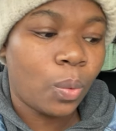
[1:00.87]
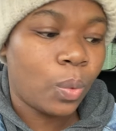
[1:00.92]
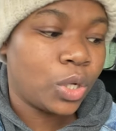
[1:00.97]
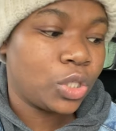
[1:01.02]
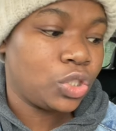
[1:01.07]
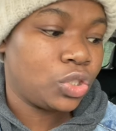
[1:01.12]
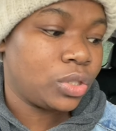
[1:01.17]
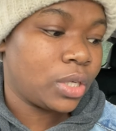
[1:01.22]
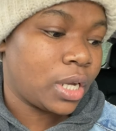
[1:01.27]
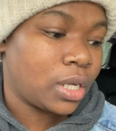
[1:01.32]

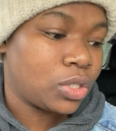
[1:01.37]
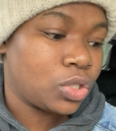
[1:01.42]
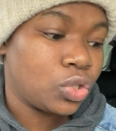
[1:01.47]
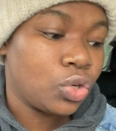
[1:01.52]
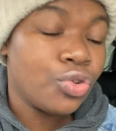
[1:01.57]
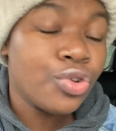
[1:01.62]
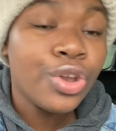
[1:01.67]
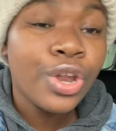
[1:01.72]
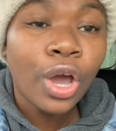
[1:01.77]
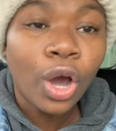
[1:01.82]
want you guys
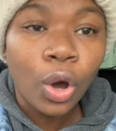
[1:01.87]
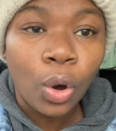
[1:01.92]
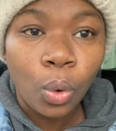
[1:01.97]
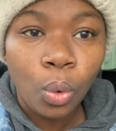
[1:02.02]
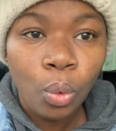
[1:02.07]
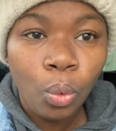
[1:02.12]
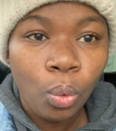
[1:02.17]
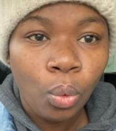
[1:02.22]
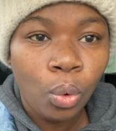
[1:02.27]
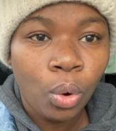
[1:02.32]
to
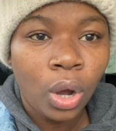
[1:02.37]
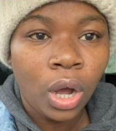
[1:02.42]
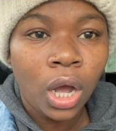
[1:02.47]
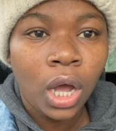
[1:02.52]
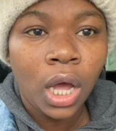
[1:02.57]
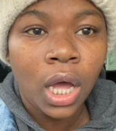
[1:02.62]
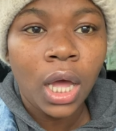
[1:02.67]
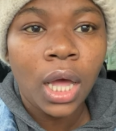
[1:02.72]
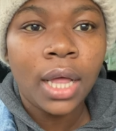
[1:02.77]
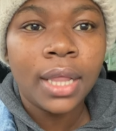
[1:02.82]
know
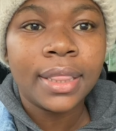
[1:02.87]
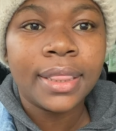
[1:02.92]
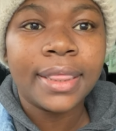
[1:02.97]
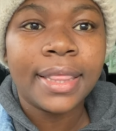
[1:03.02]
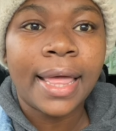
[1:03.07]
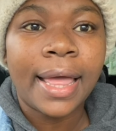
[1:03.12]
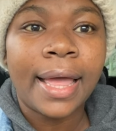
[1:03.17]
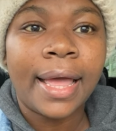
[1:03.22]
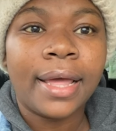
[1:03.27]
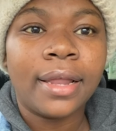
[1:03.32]

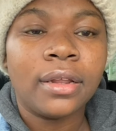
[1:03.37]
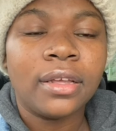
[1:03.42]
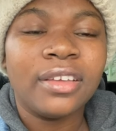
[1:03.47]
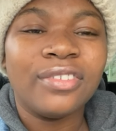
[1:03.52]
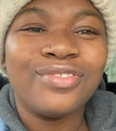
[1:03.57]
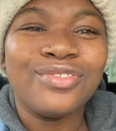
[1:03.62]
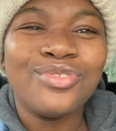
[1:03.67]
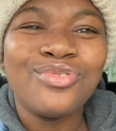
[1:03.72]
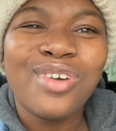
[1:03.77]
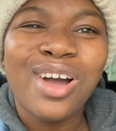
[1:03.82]
that
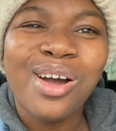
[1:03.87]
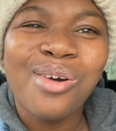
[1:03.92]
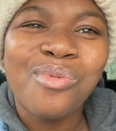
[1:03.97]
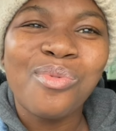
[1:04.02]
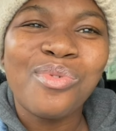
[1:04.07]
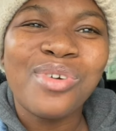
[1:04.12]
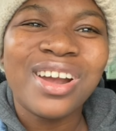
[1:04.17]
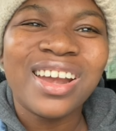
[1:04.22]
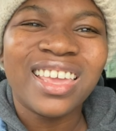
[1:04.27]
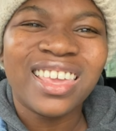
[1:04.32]
if you are
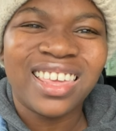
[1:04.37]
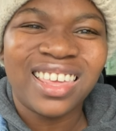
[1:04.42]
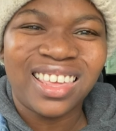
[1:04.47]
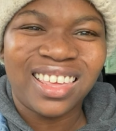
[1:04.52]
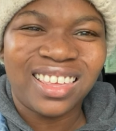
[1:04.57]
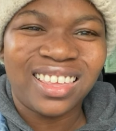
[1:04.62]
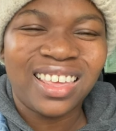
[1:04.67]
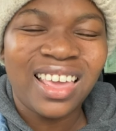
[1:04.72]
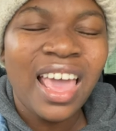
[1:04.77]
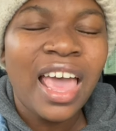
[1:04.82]

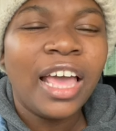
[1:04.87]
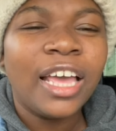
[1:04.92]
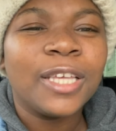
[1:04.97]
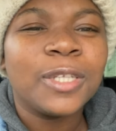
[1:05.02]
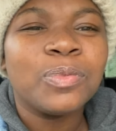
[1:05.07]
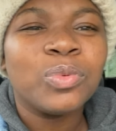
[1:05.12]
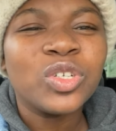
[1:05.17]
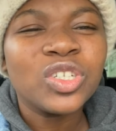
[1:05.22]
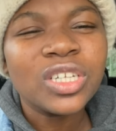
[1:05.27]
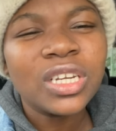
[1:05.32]
working,
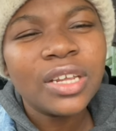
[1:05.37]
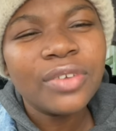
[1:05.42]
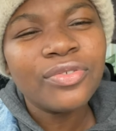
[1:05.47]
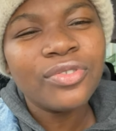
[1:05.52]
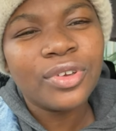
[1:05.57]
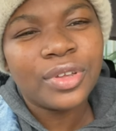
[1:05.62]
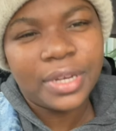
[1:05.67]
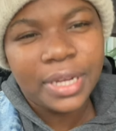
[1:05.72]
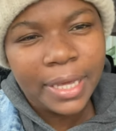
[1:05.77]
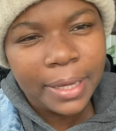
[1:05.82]
especially if
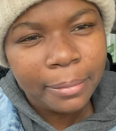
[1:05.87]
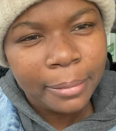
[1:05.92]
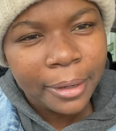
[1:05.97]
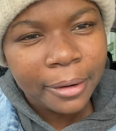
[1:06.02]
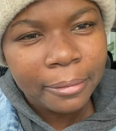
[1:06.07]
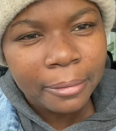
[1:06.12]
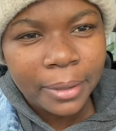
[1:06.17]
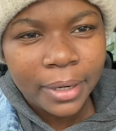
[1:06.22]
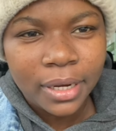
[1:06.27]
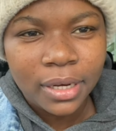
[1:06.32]
you're an
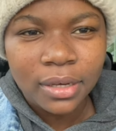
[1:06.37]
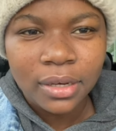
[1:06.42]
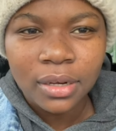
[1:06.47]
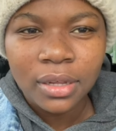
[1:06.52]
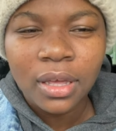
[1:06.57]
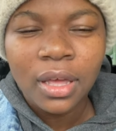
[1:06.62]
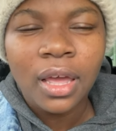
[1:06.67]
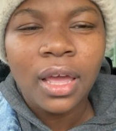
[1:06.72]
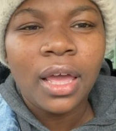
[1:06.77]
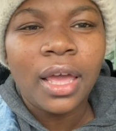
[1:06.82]
immigrant
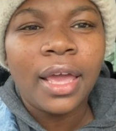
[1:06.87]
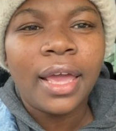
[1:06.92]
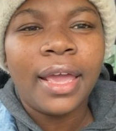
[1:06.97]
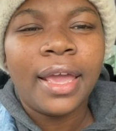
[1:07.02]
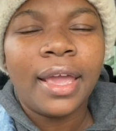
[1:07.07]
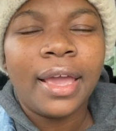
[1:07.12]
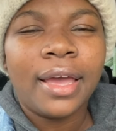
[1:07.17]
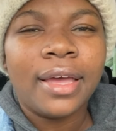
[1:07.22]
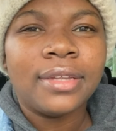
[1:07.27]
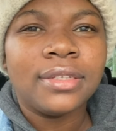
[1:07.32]

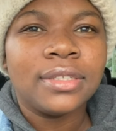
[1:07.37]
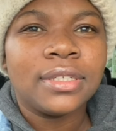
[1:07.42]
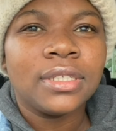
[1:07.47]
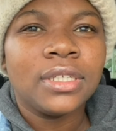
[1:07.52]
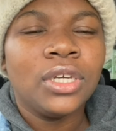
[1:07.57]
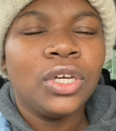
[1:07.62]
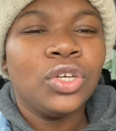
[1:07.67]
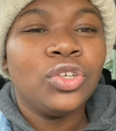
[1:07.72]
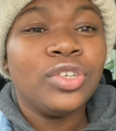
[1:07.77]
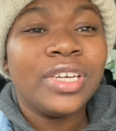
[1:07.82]
and
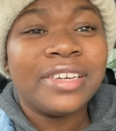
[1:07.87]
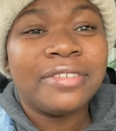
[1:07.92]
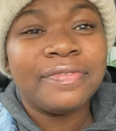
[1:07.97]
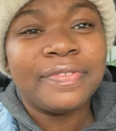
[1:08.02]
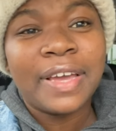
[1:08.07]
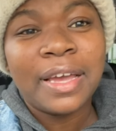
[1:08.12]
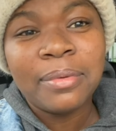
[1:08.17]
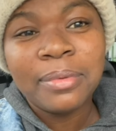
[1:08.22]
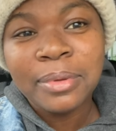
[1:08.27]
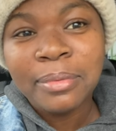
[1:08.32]
you have
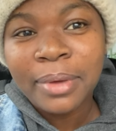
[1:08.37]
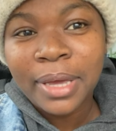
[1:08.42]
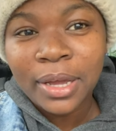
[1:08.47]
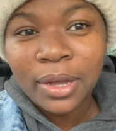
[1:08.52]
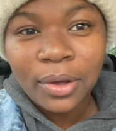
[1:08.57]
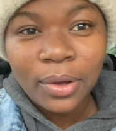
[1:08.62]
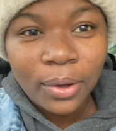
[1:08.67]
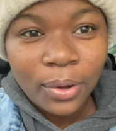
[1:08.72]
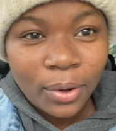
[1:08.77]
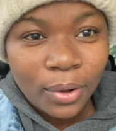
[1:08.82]
family back
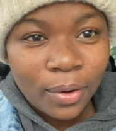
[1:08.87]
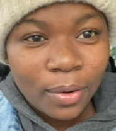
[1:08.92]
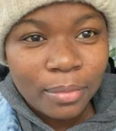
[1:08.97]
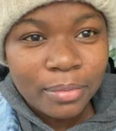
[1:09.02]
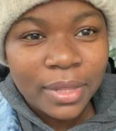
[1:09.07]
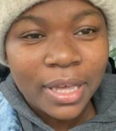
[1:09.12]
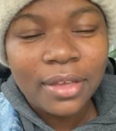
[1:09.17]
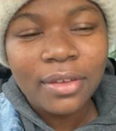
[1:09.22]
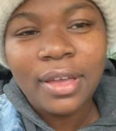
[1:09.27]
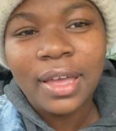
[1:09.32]
home
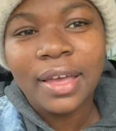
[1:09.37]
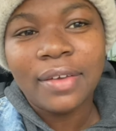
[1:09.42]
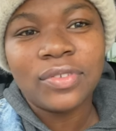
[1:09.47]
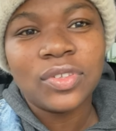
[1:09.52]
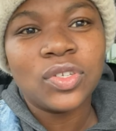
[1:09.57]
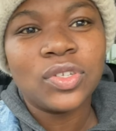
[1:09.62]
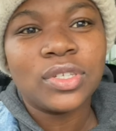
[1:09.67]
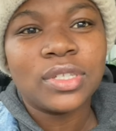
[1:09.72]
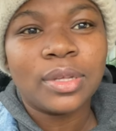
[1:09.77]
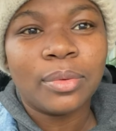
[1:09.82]
that you have
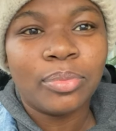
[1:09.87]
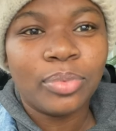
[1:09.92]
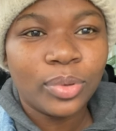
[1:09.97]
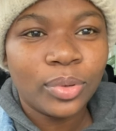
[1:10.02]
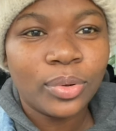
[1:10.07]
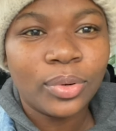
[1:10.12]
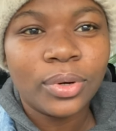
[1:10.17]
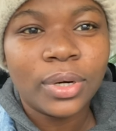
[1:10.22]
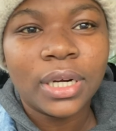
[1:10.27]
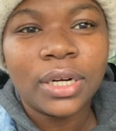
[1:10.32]
to
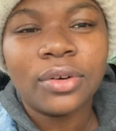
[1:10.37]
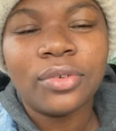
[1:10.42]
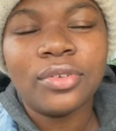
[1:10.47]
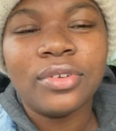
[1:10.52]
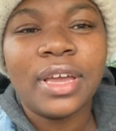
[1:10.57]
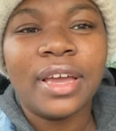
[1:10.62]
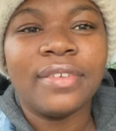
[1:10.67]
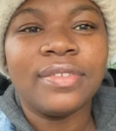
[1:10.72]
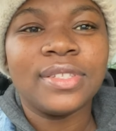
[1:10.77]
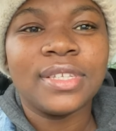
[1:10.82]
support or
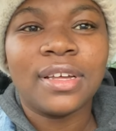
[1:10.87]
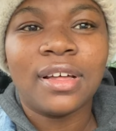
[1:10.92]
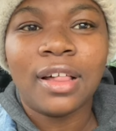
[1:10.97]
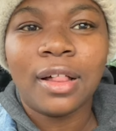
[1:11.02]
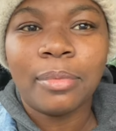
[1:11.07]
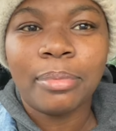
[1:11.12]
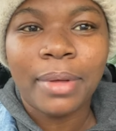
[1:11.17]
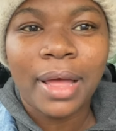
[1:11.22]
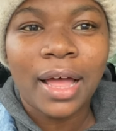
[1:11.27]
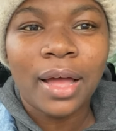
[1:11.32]
you have to
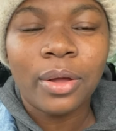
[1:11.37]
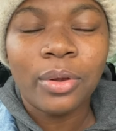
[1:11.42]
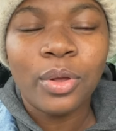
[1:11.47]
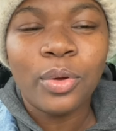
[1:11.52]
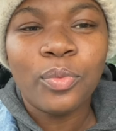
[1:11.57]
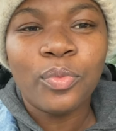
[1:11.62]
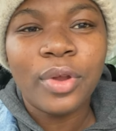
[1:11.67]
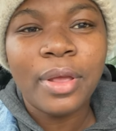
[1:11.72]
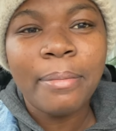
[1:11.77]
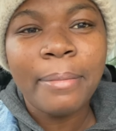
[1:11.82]
help out,
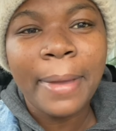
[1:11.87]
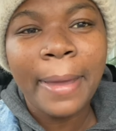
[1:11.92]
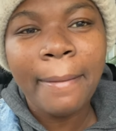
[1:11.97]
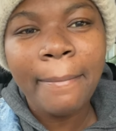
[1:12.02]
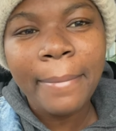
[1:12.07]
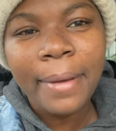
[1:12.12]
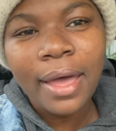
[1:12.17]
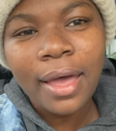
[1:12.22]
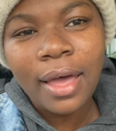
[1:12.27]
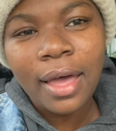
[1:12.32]

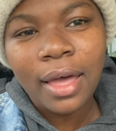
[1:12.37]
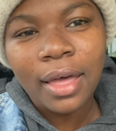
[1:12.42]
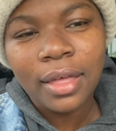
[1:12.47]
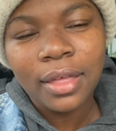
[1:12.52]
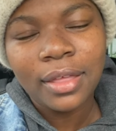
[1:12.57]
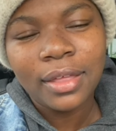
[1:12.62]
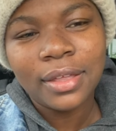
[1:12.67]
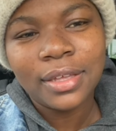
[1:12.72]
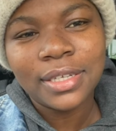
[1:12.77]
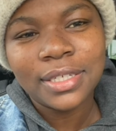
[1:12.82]
remember,
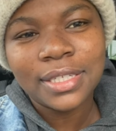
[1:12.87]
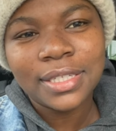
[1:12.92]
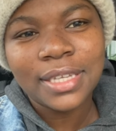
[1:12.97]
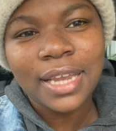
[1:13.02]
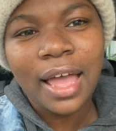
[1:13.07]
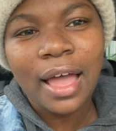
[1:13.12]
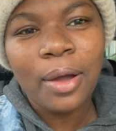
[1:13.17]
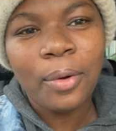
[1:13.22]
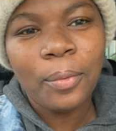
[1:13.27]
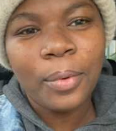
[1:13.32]

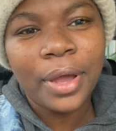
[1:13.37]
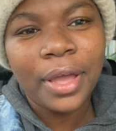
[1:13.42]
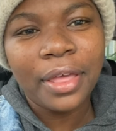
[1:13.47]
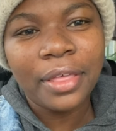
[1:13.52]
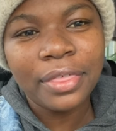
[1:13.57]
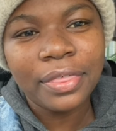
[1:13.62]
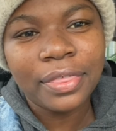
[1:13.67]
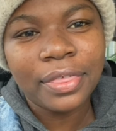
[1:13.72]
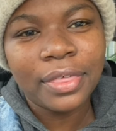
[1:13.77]
start with